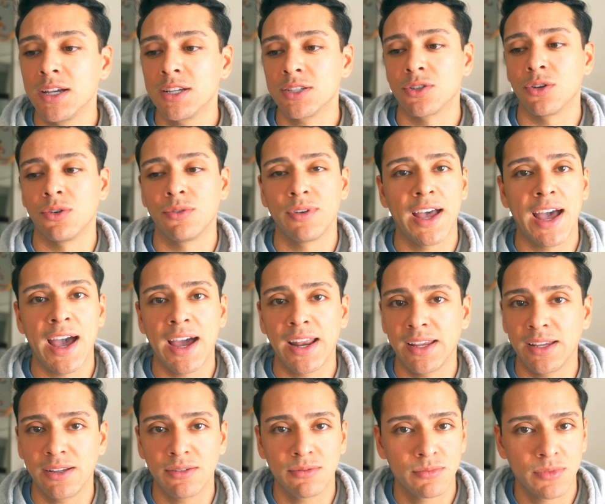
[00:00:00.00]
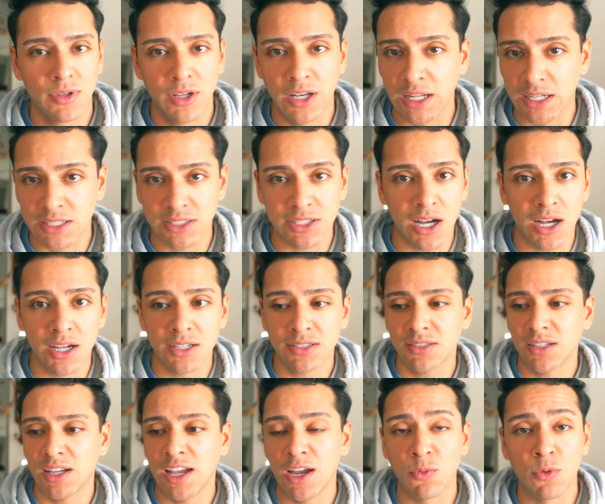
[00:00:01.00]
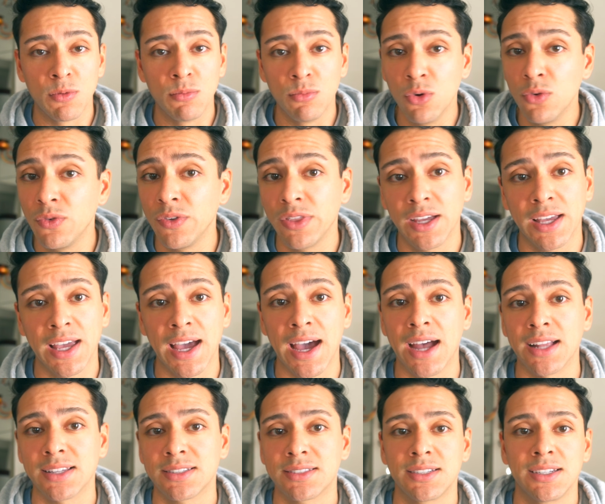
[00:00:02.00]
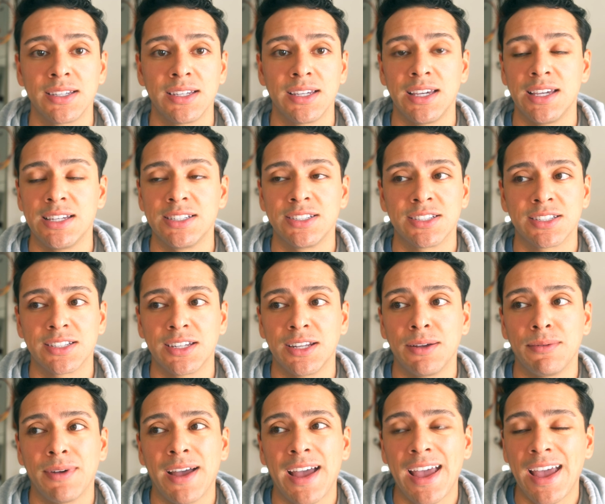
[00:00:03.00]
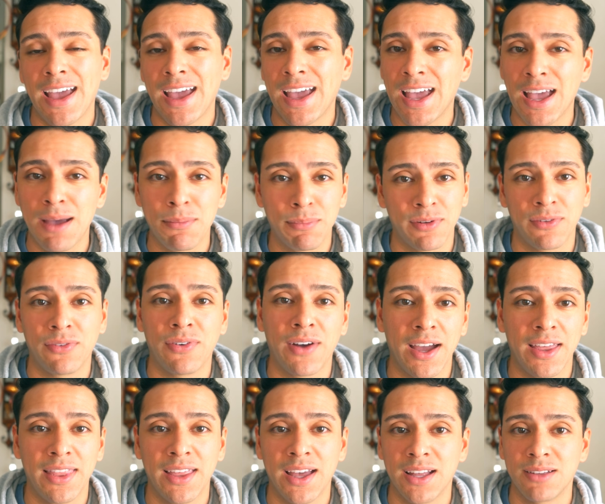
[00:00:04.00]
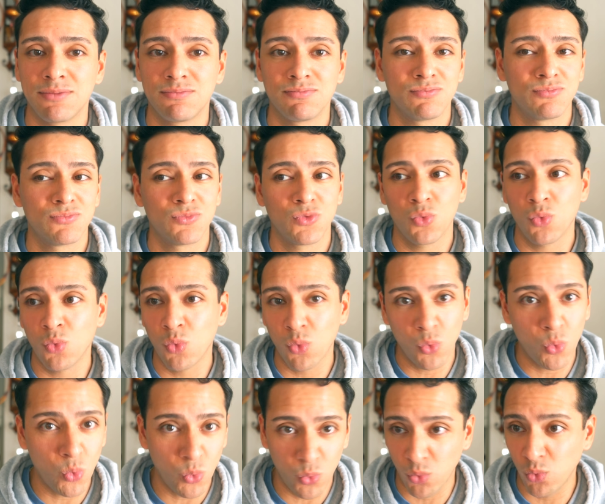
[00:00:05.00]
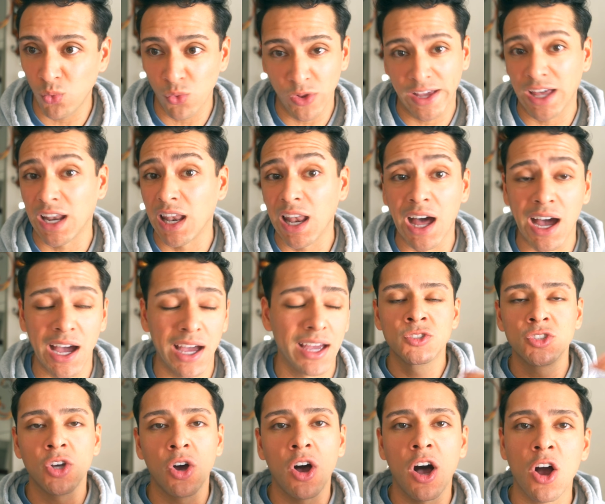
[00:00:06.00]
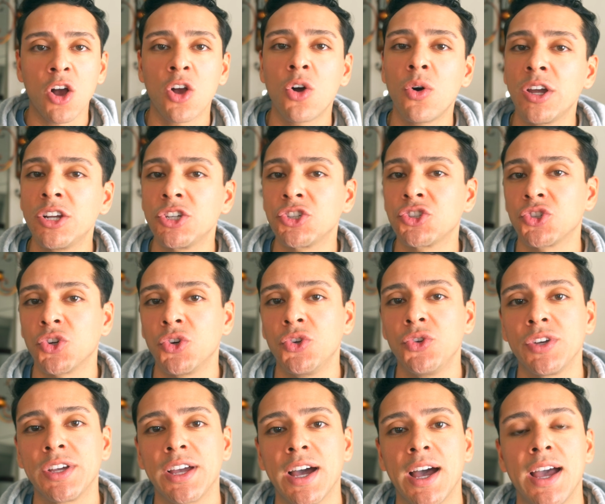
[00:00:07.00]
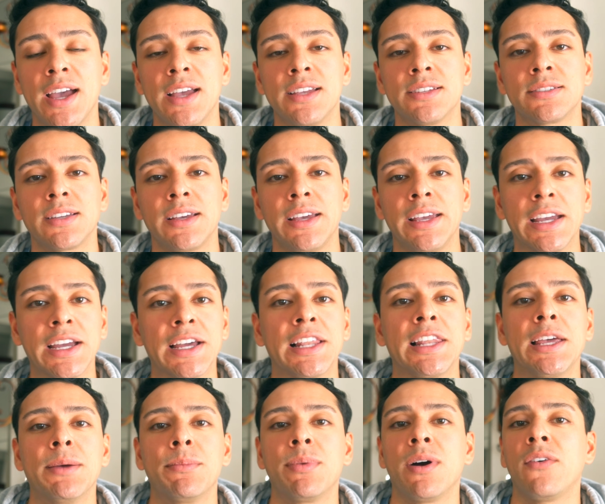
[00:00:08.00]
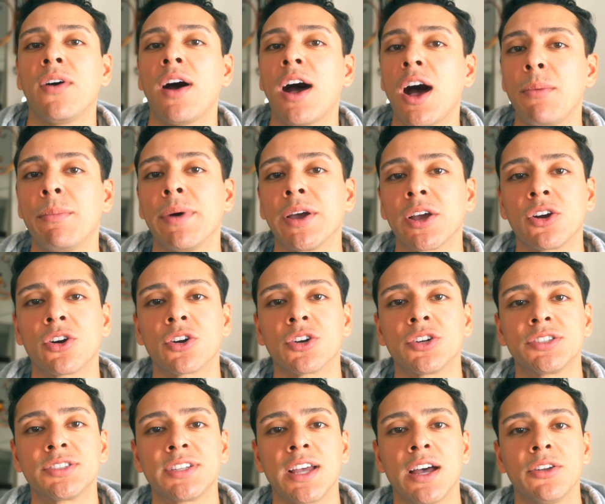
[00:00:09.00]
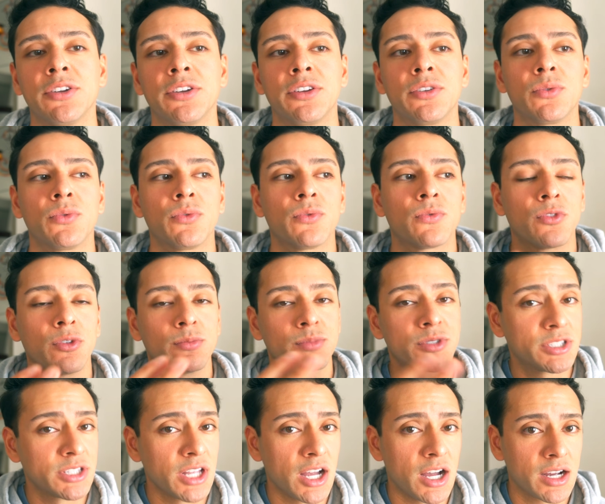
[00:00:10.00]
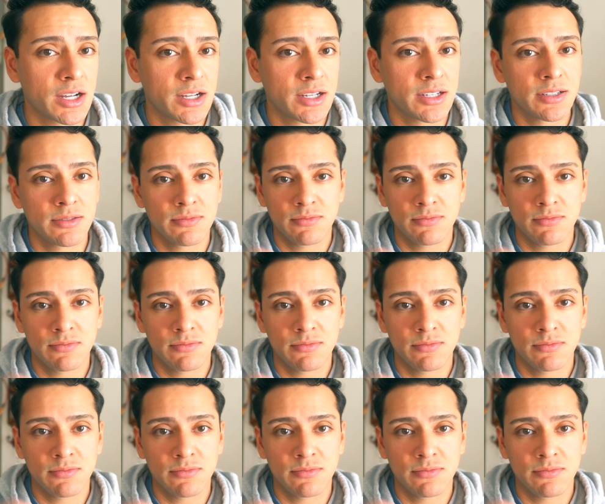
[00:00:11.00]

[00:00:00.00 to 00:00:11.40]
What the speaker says: So adding an exhaust and removing the cats is just going to amplify that like a lot. So I'll go ahead and show you guys a clip of how my car sounded from stock